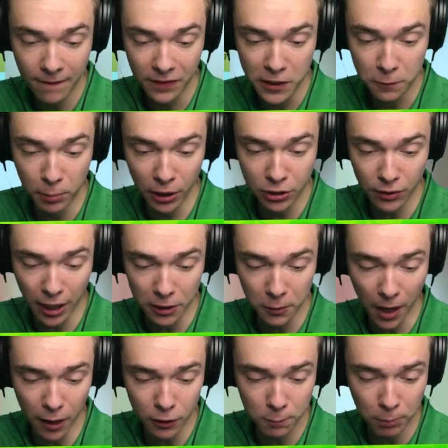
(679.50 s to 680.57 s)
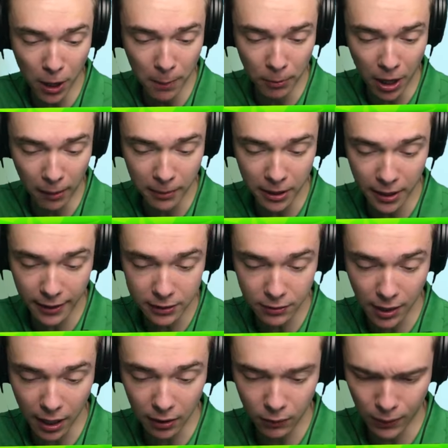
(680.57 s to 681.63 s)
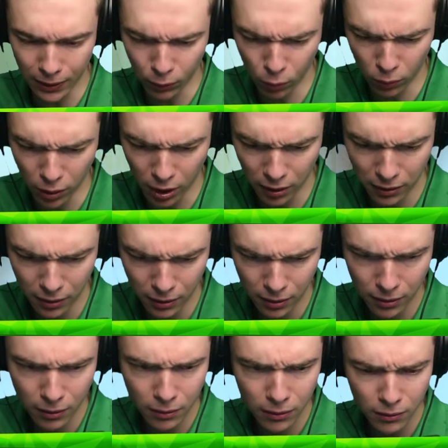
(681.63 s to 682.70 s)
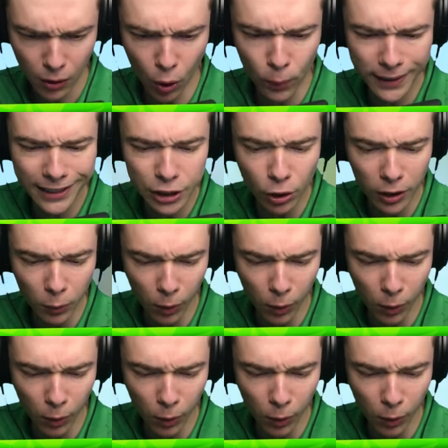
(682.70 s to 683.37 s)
These birds are always pooping on me. That's right. Wait, hold on. Oh, wait, there's only